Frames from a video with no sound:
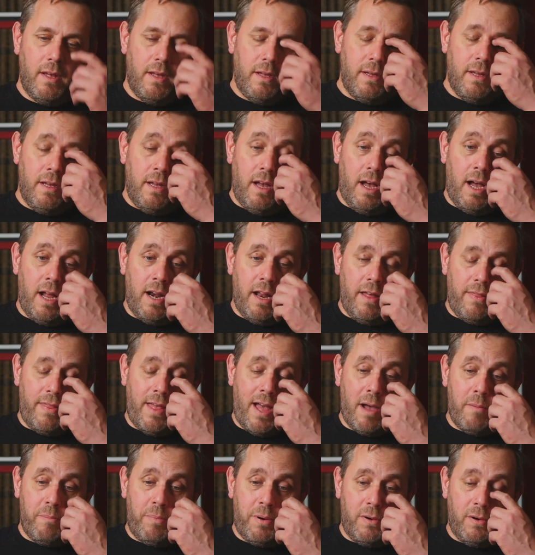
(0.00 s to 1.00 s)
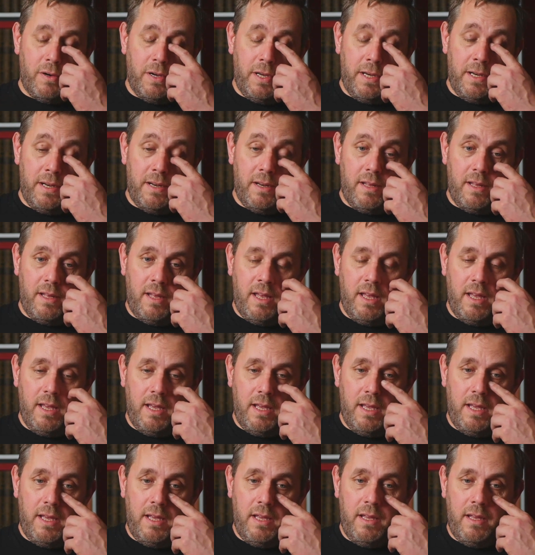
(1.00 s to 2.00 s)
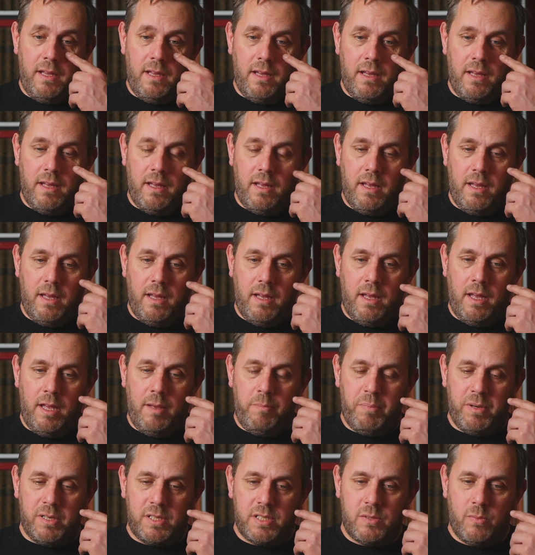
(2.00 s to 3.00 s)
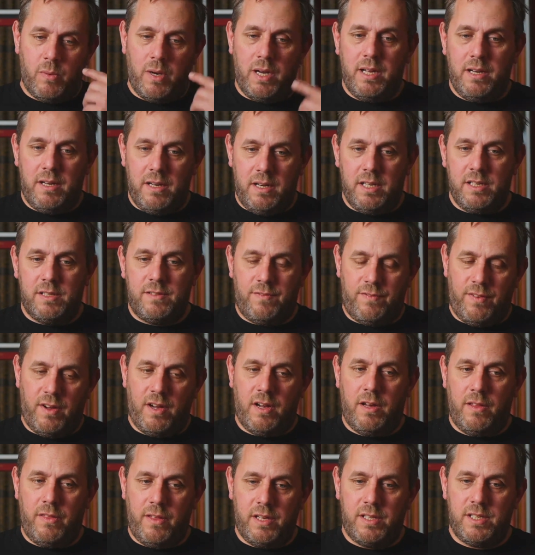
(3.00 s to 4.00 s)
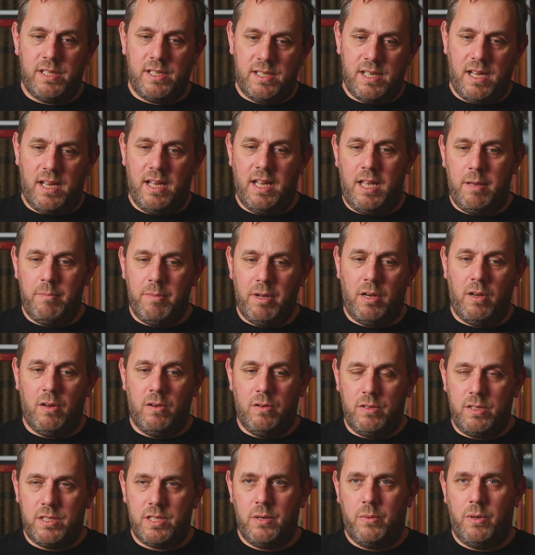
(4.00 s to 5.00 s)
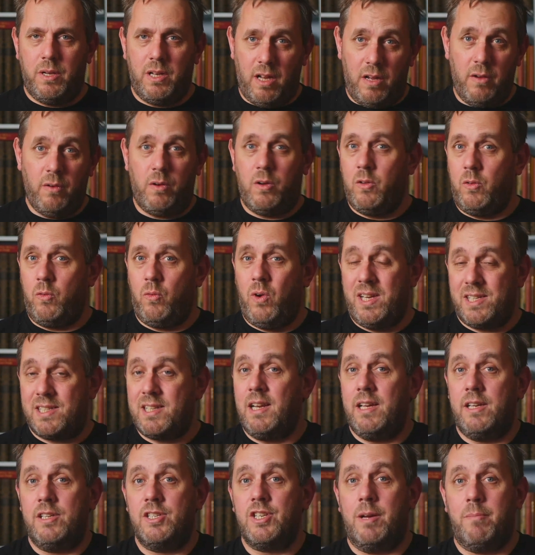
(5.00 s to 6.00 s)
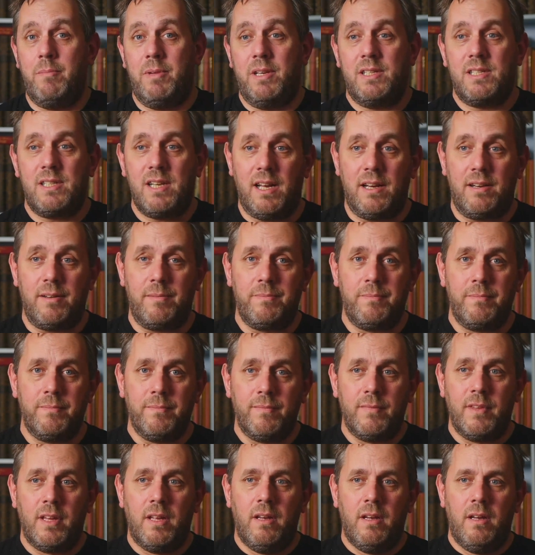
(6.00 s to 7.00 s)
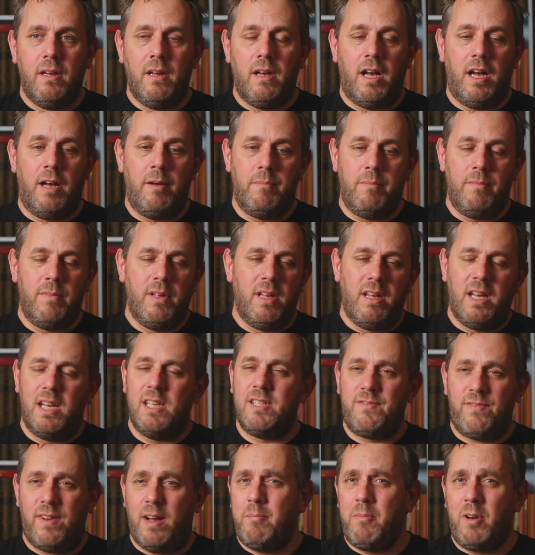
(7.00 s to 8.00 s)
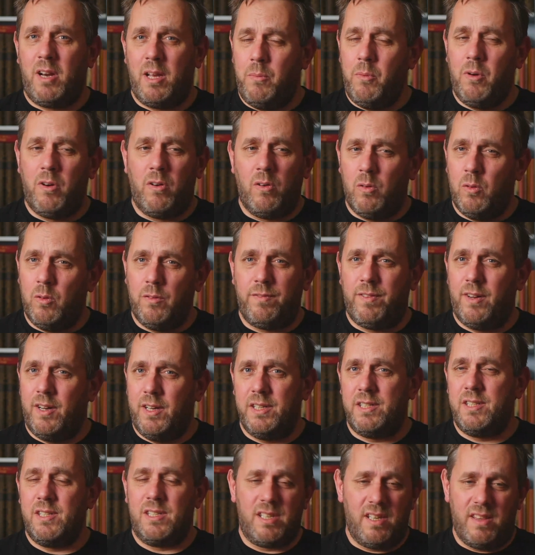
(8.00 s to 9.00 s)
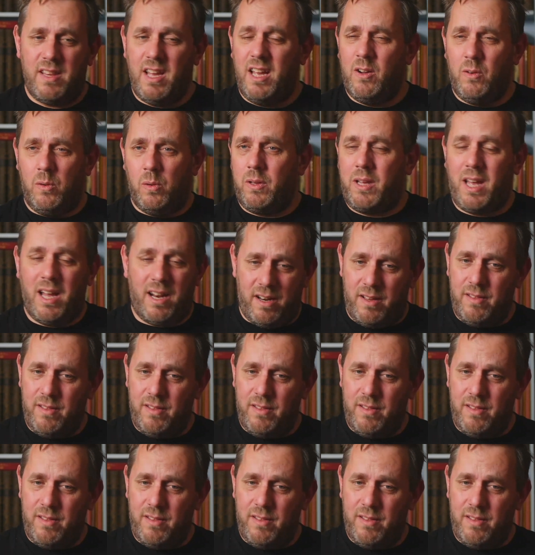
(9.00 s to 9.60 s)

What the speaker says: at that point, he persuaded his father to take him along to a local wrestling gym instead. His family were all fighters, and they all kind of